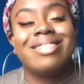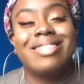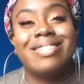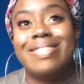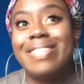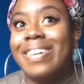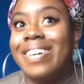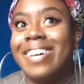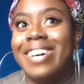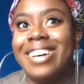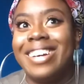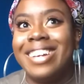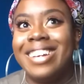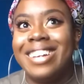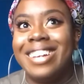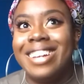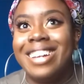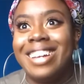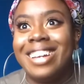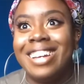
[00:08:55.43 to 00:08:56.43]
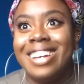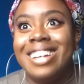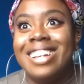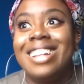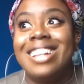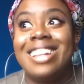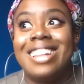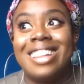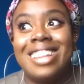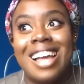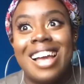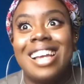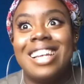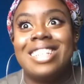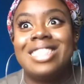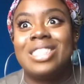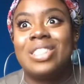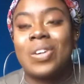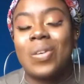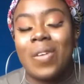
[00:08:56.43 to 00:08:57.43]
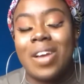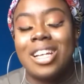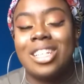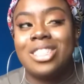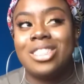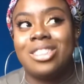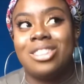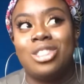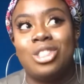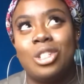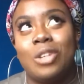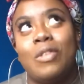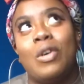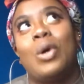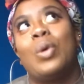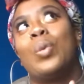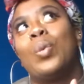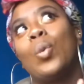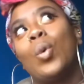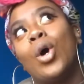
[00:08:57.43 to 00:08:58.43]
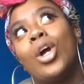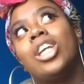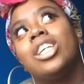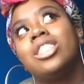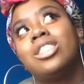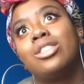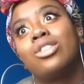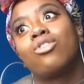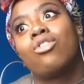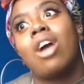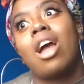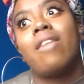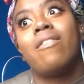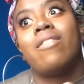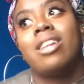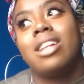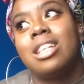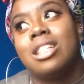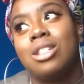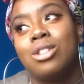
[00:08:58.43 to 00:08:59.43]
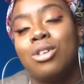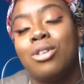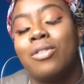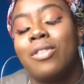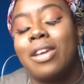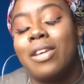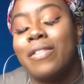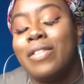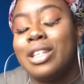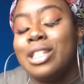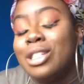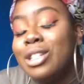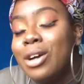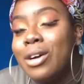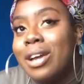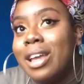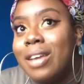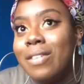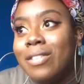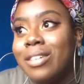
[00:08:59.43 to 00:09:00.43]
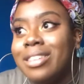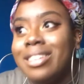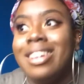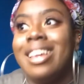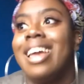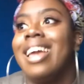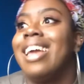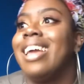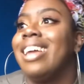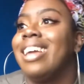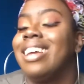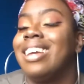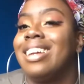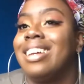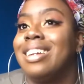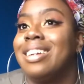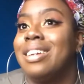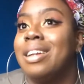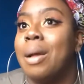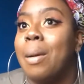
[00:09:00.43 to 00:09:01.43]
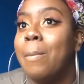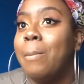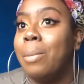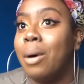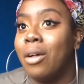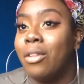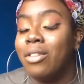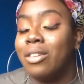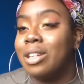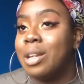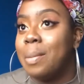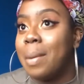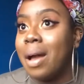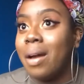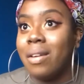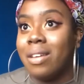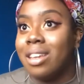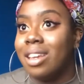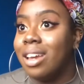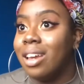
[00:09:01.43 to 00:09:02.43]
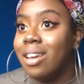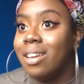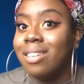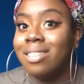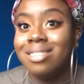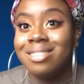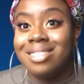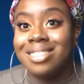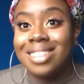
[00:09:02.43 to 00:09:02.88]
Why? That is the question, Shalon. Why are you still craving his love if he's not even bothered about you?